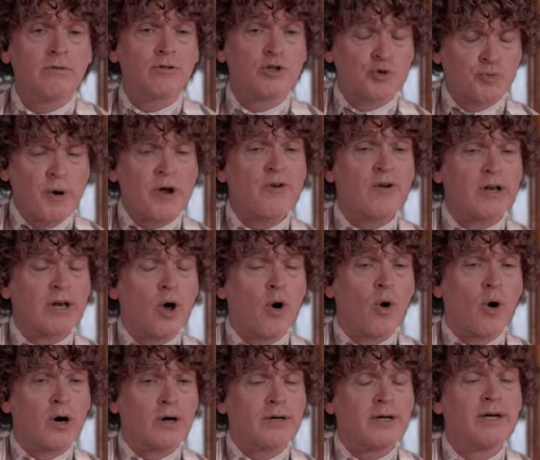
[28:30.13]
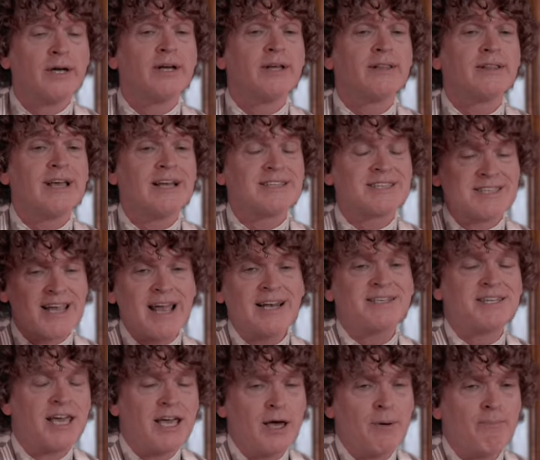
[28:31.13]
the Spirit Lord that
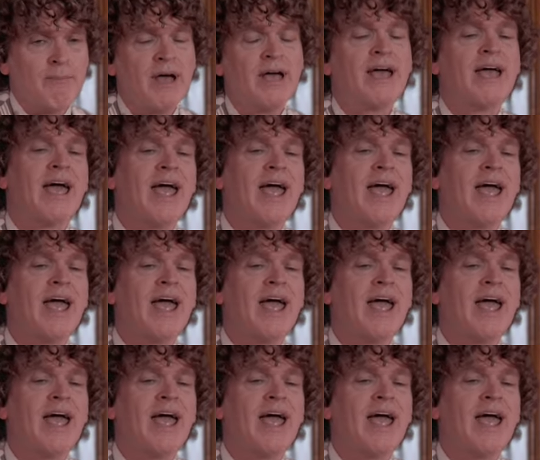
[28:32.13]
sent him,